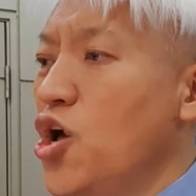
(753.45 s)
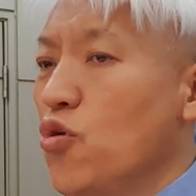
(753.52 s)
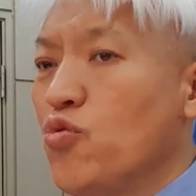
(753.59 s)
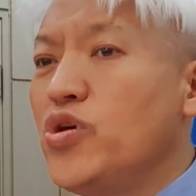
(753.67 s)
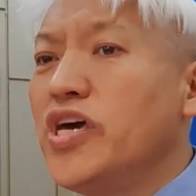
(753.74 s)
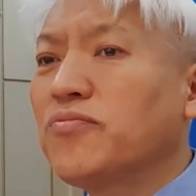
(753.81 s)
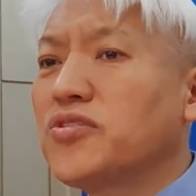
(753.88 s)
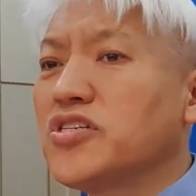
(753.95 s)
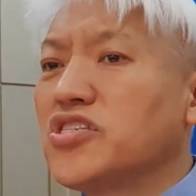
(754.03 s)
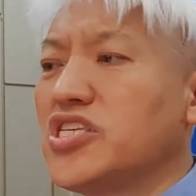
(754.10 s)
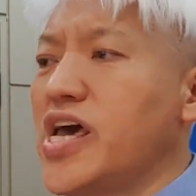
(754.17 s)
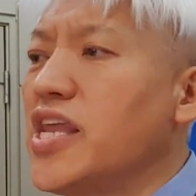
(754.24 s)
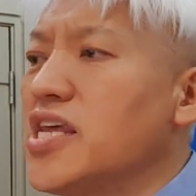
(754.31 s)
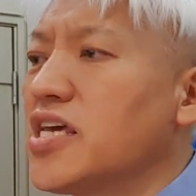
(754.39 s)
We have to
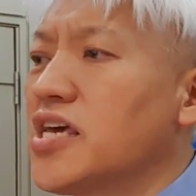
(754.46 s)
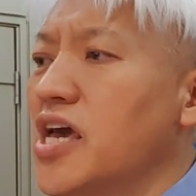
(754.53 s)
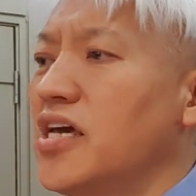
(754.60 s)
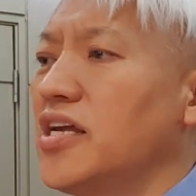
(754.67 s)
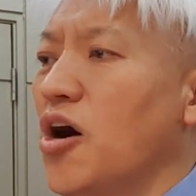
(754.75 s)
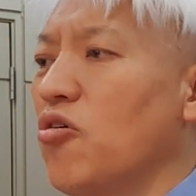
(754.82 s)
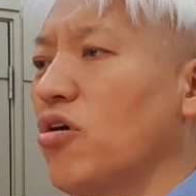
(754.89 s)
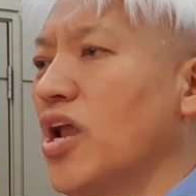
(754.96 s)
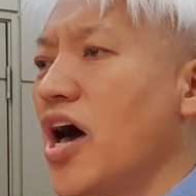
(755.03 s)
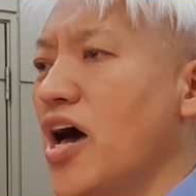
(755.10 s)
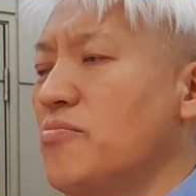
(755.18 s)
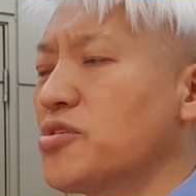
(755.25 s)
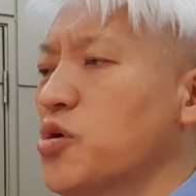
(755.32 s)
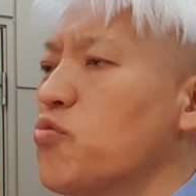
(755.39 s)
dedicate our lives.